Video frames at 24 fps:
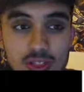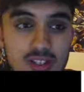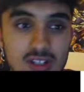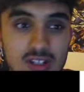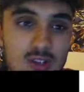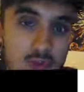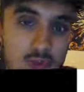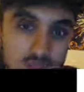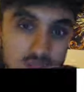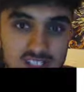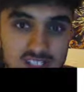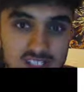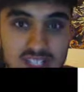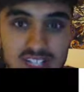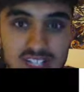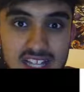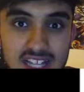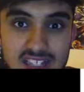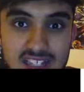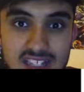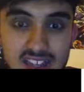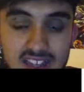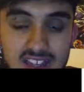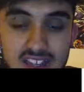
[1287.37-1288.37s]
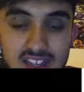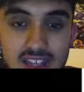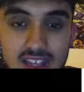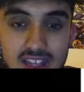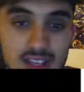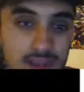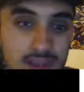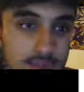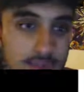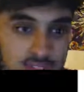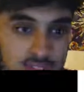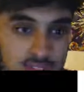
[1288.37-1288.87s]
Of course it's a classic thing,
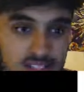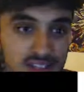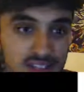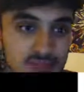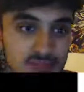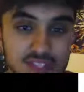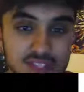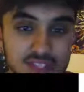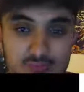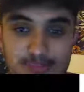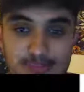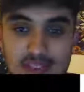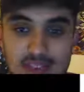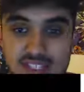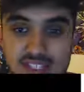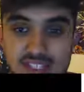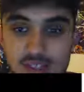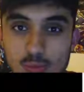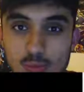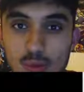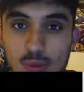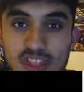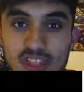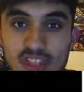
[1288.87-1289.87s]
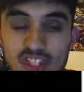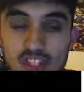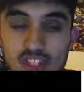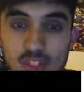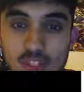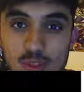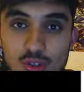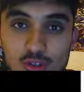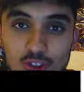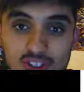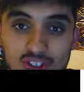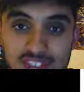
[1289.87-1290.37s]
but he just makes it work in the
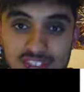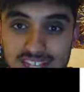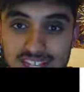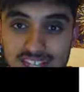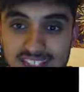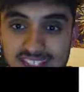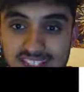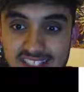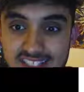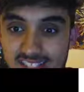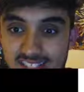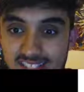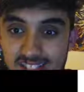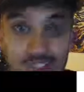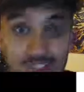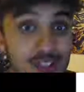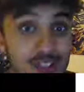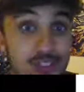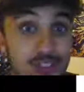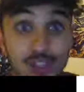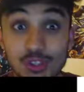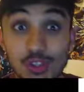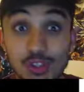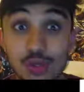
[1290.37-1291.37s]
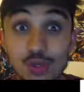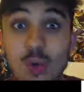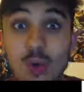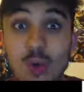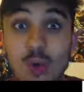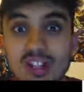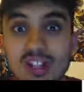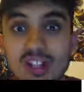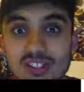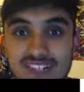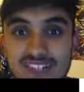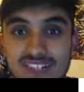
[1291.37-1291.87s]
new context, in the new
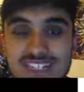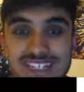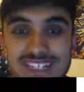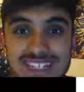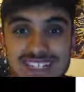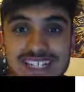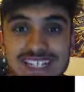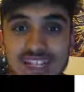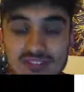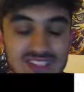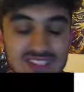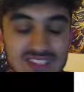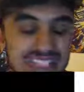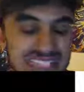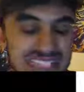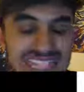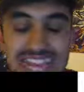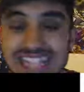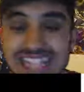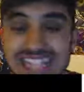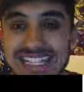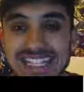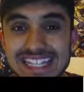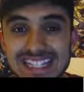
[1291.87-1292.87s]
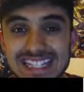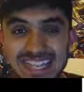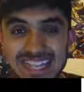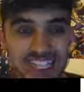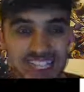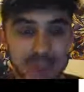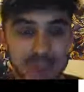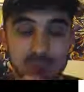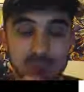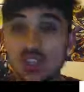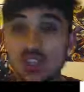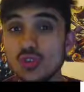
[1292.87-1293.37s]
world of the sea of Atlantis, that
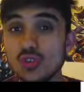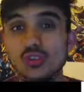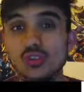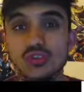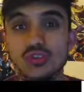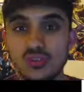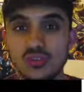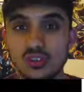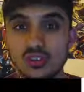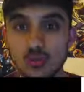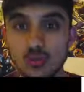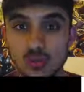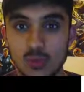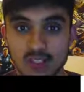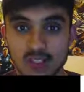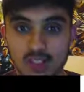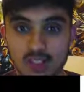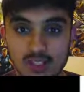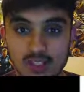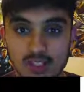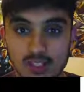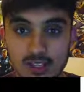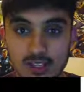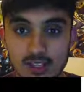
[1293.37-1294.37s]
is beautiful to witness.